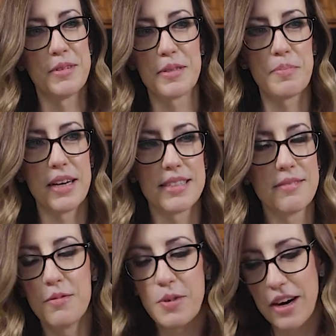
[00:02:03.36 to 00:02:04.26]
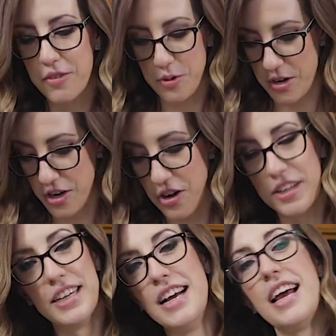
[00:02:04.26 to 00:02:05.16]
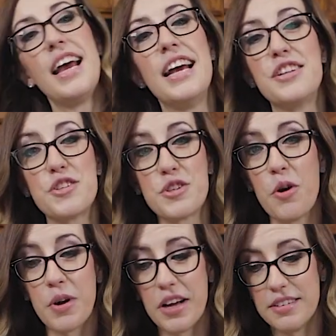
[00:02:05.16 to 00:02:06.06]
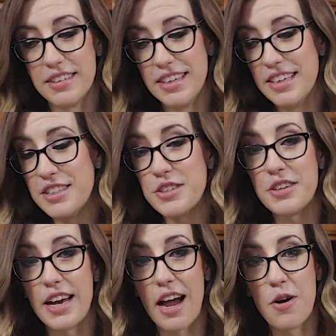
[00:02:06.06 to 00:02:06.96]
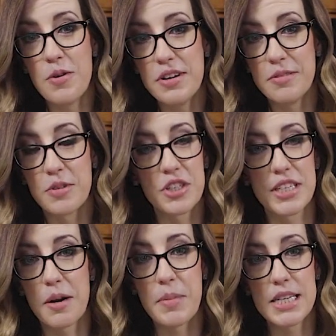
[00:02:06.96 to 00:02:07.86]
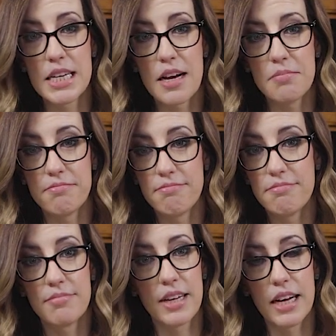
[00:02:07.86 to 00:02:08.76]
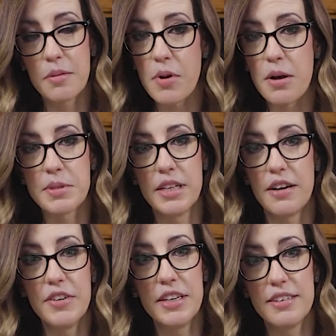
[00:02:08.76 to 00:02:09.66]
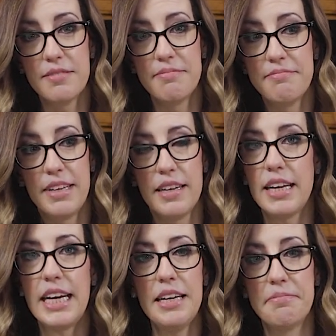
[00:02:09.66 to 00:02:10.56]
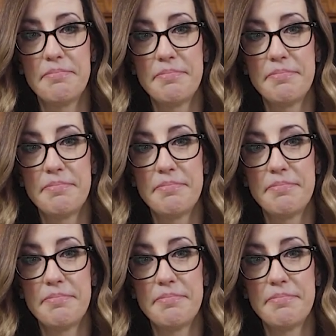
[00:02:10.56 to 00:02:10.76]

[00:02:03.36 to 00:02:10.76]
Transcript: almost spice, whatever you wanna call it. It's so good. So now we're just gonna mix it up, get it popped in the oven and eat.